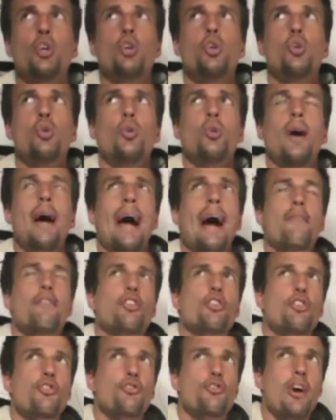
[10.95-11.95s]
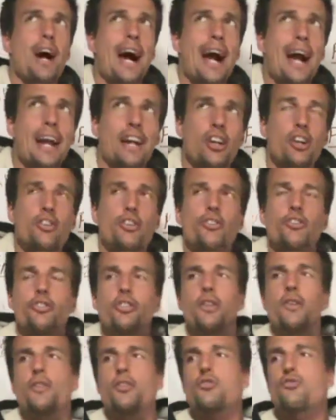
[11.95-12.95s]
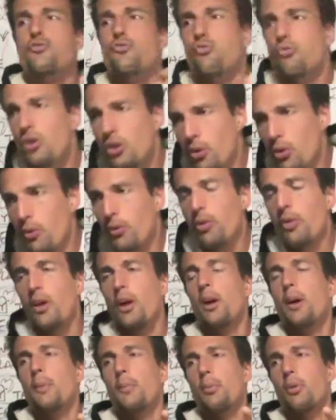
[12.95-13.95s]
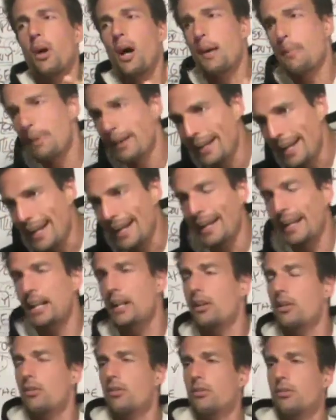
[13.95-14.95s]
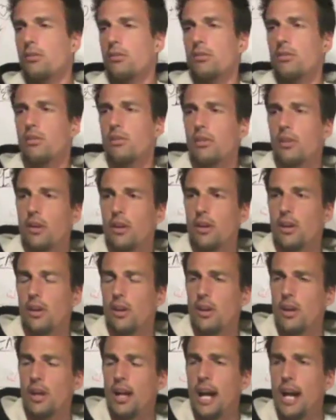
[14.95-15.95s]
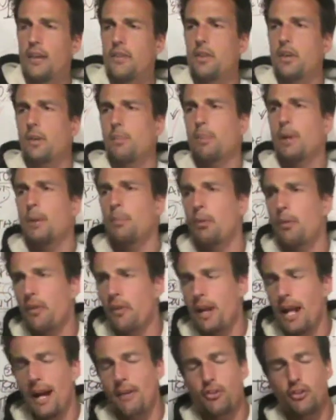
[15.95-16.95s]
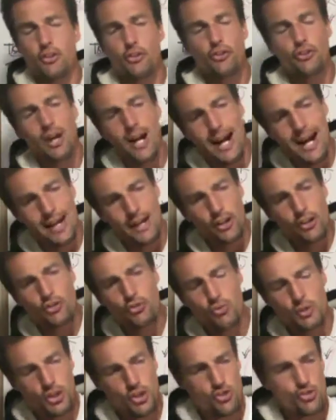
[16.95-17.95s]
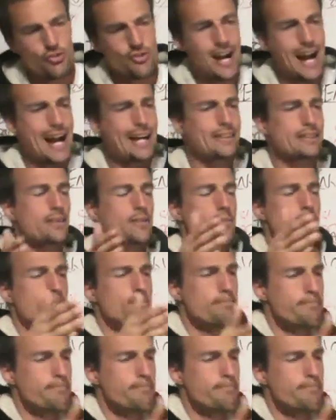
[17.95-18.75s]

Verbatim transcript: who have a desire to see the truth propagated, and there are people that have a desire to extract